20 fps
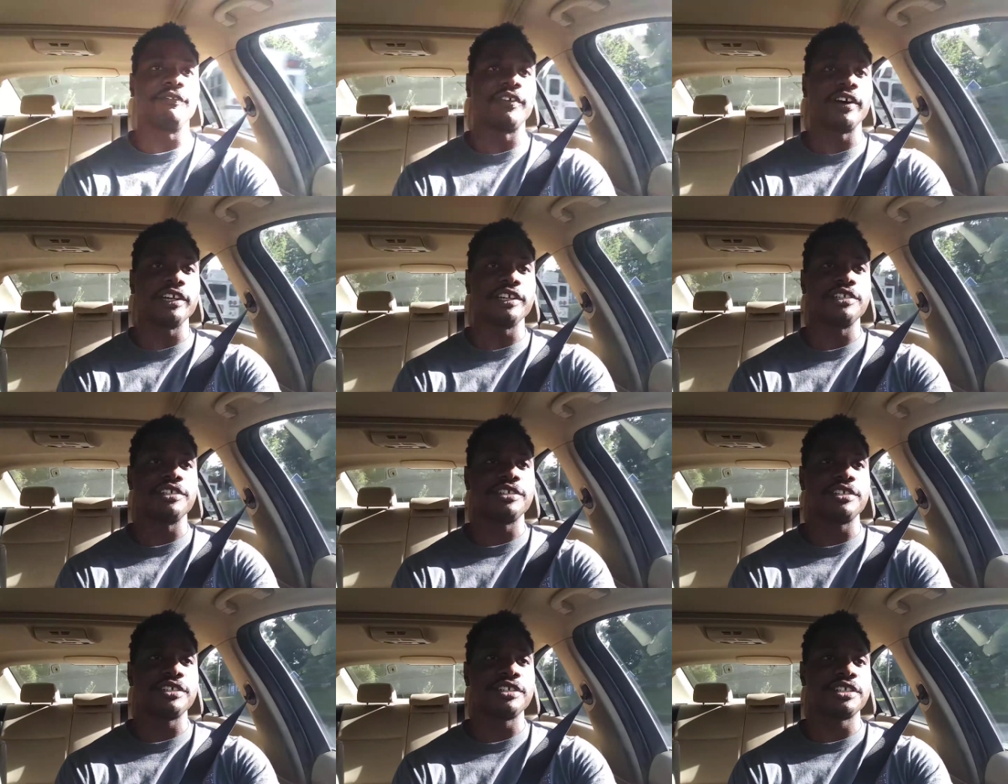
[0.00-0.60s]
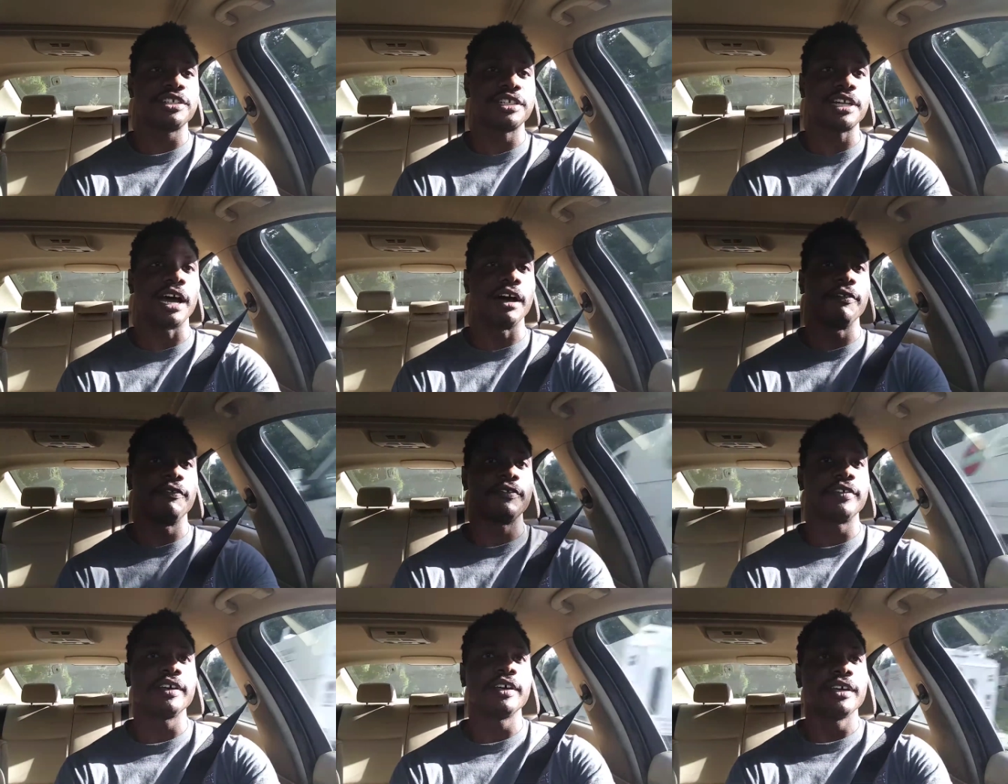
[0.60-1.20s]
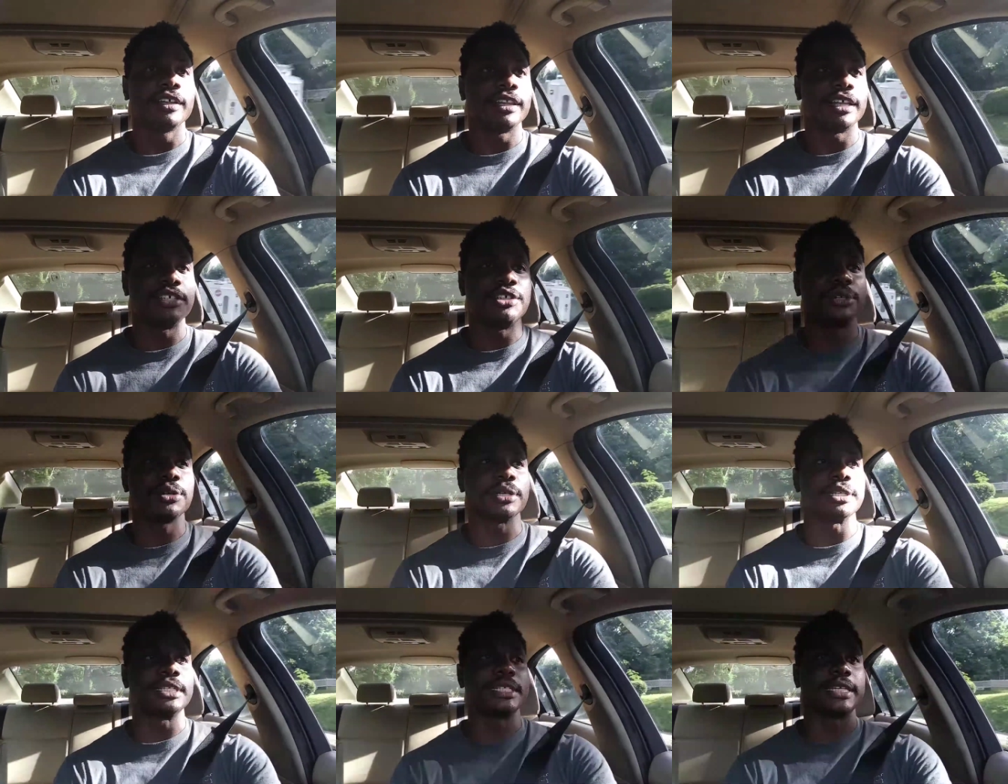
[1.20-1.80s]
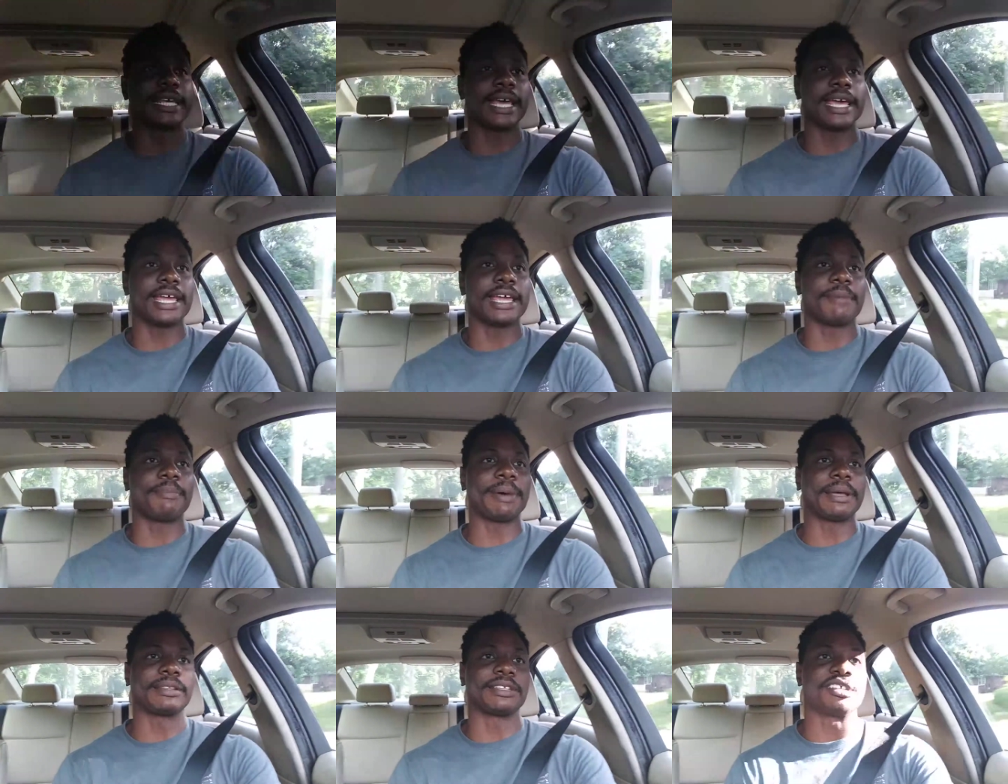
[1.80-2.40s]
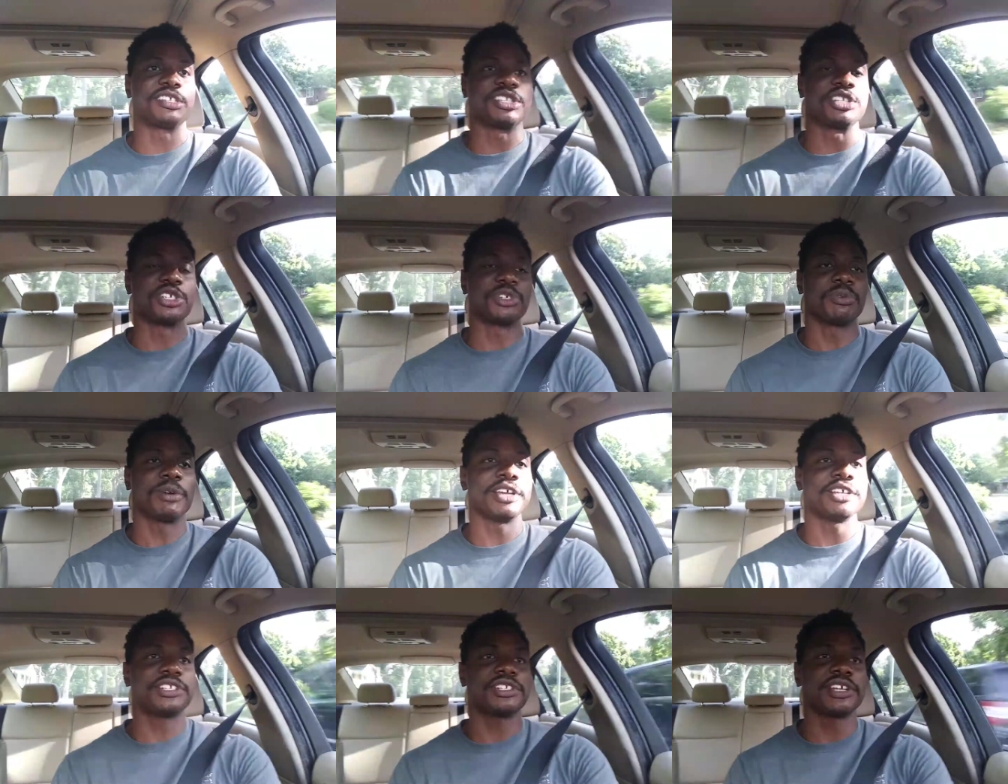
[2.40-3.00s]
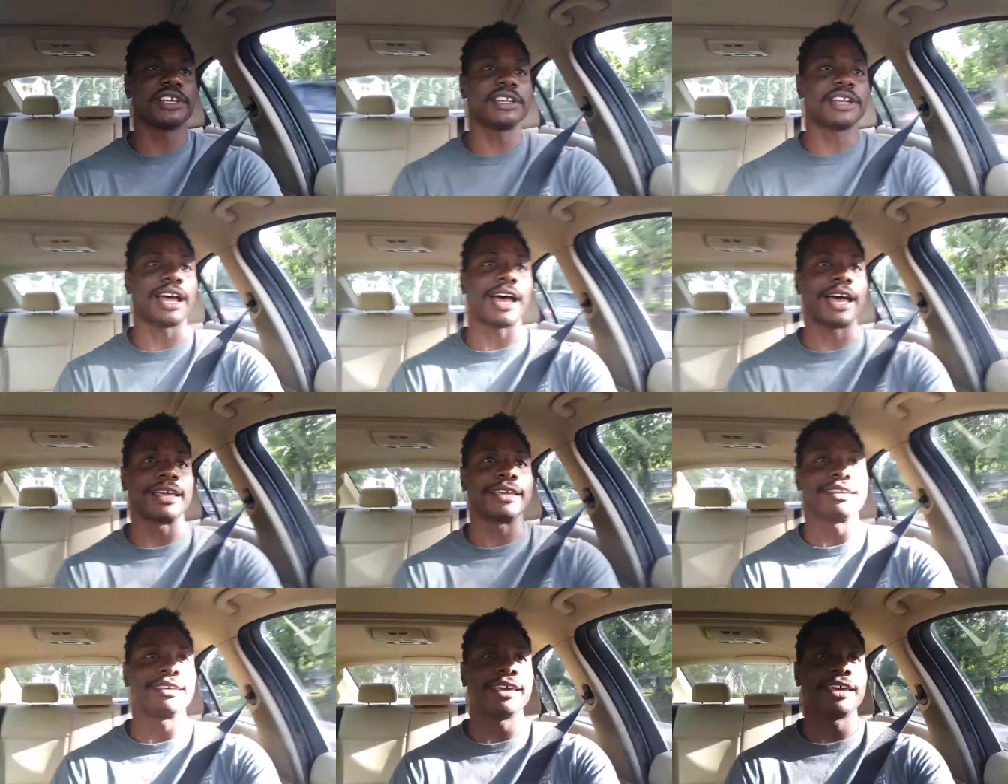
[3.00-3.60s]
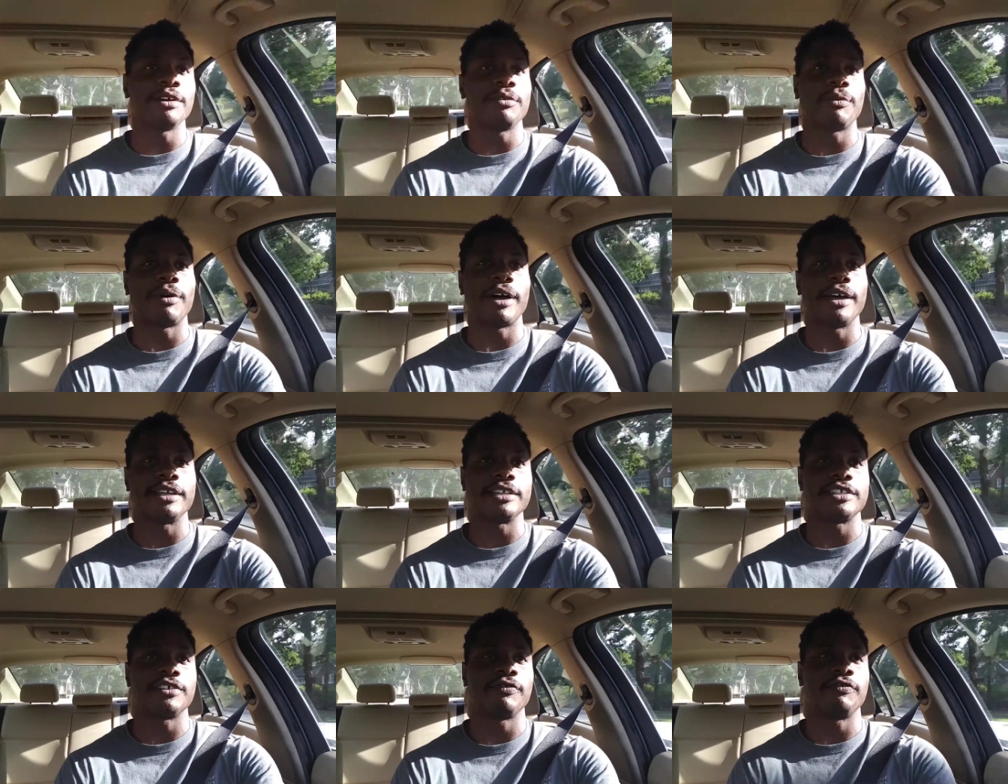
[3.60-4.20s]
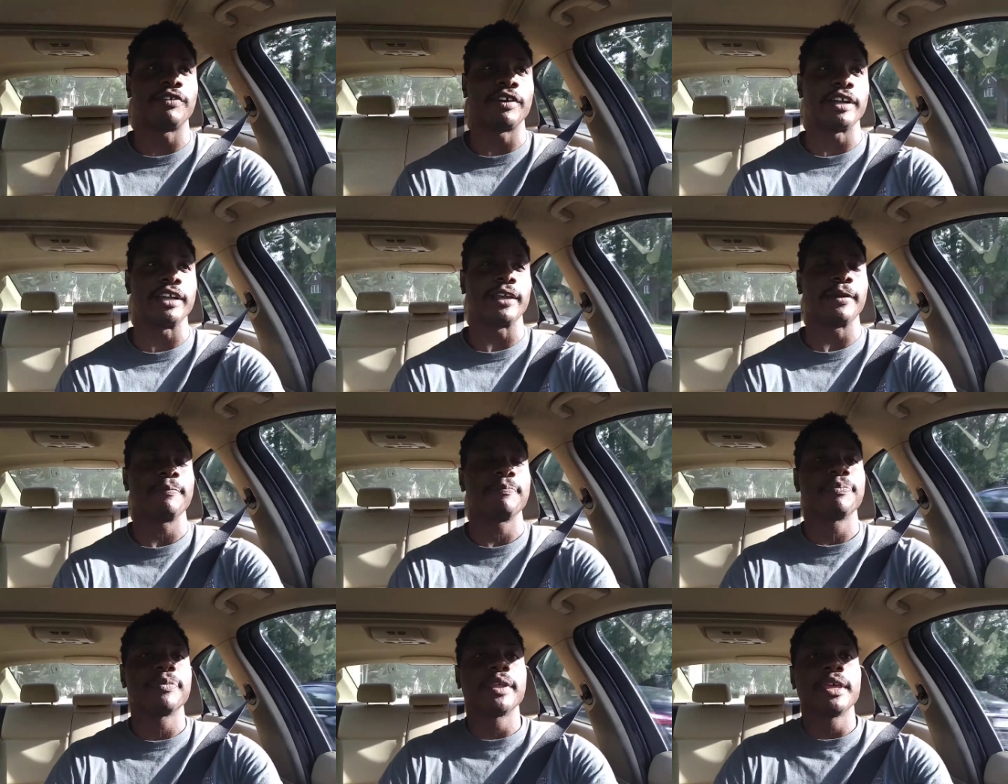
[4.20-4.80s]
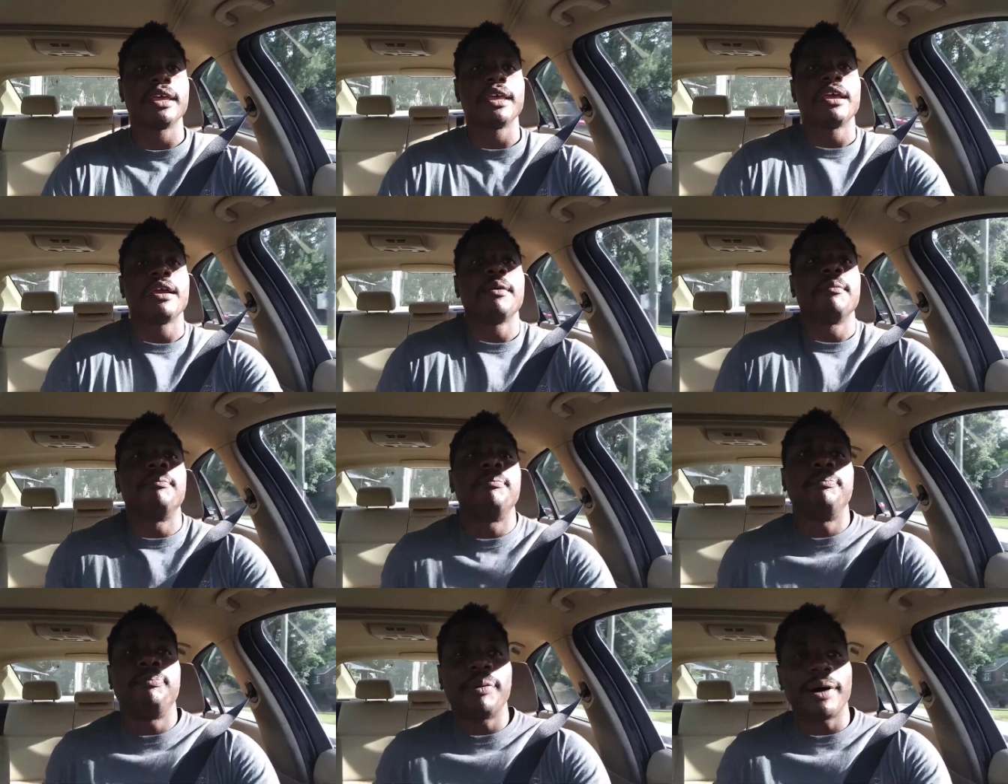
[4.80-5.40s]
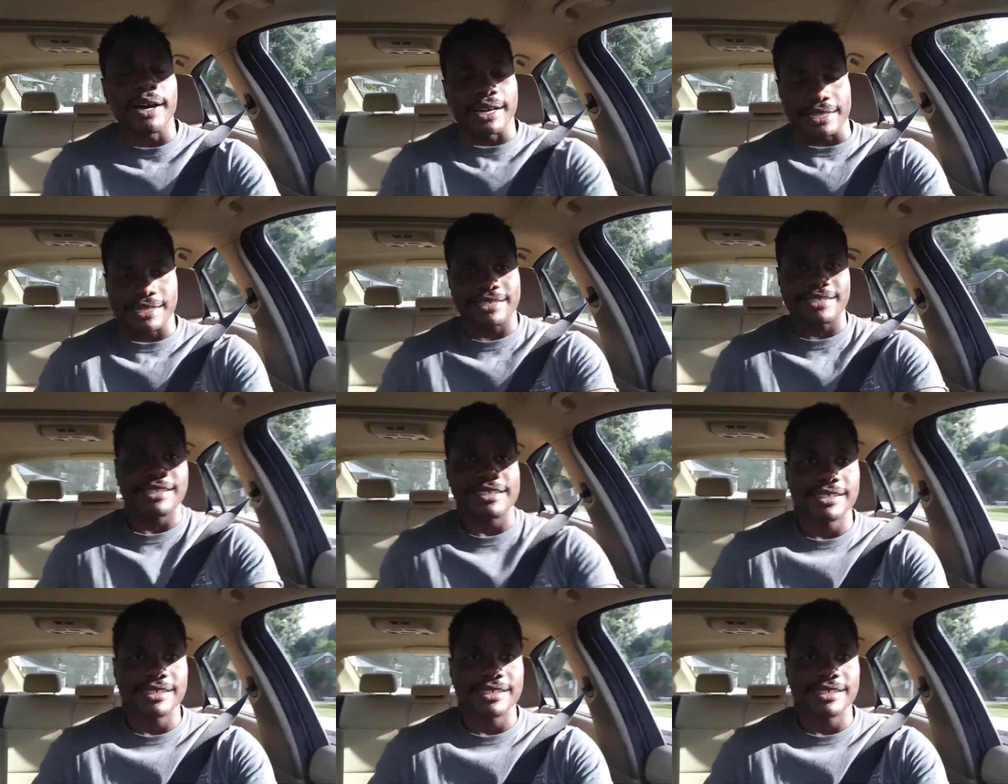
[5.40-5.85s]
funny stuff that you could say about the situation. I get why it's funny. But